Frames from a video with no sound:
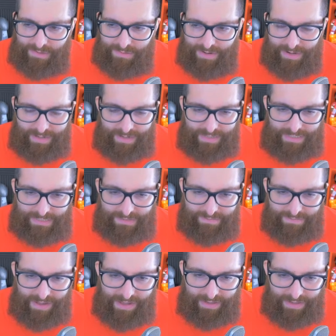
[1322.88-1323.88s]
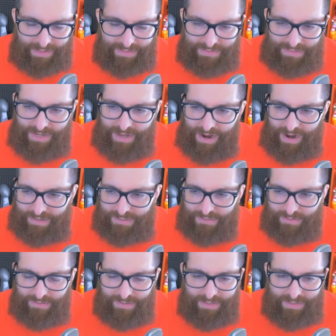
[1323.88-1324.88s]
going against the Falcons, Seahawks
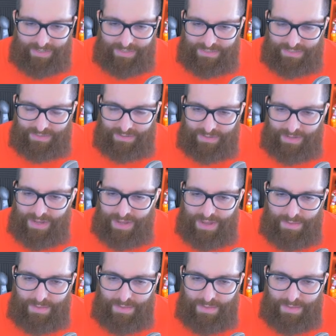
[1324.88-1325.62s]
going against the